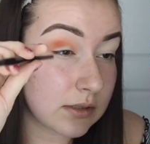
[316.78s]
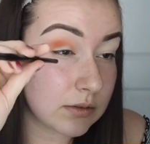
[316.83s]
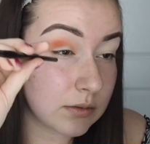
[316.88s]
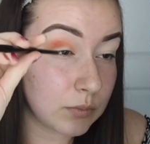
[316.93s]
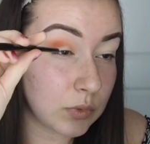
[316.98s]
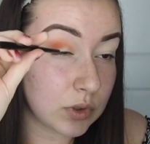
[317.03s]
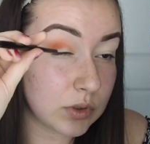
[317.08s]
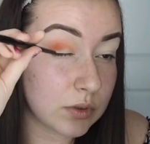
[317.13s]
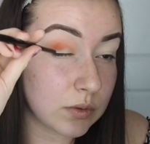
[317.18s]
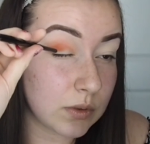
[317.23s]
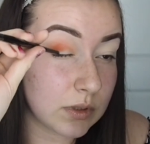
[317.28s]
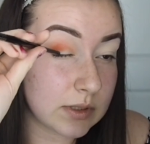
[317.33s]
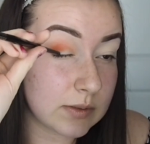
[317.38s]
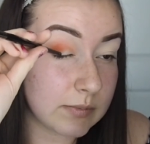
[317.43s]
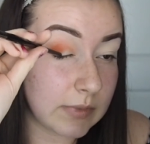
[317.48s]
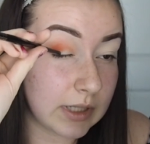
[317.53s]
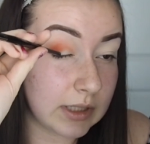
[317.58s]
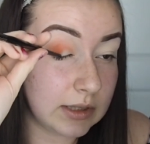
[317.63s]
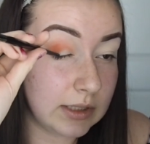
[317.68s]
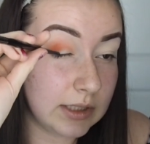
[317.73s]
more towards
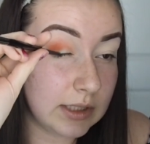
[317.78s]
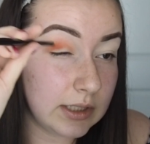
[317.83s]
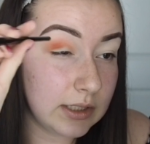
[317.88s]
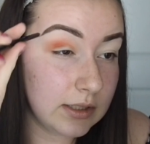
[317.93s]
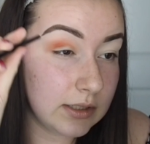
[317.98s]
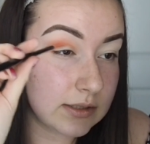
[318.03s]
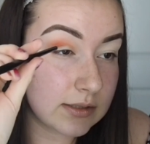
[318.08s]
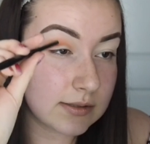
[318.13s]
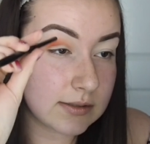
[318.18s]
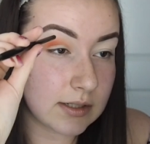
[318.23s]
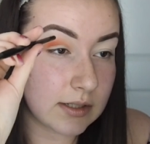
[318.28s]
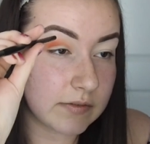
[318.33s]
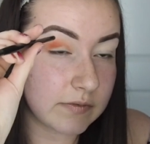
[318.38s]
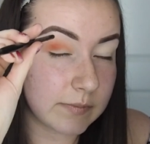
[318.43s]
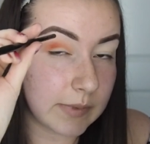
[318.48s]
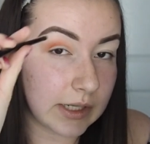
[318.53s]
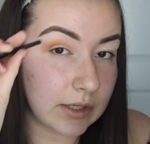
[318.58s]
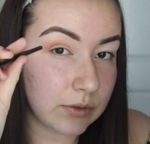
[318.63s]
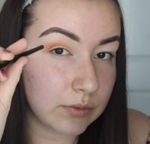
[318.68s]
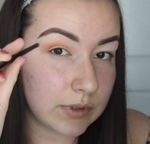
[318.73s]
my lid instead of
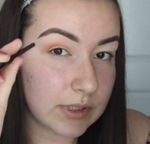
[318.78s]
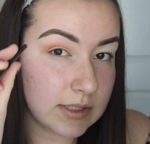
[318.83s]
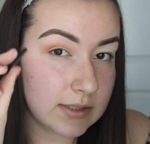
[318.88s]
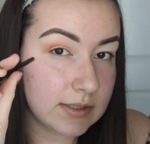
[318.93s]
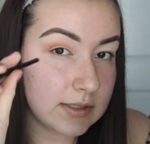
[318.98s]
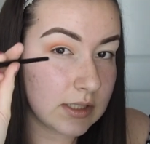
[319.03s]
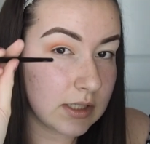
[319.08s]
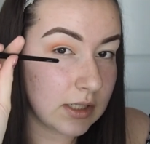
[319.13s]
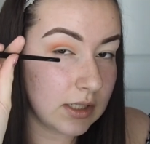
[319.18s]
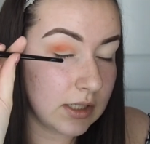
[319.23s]
my crease.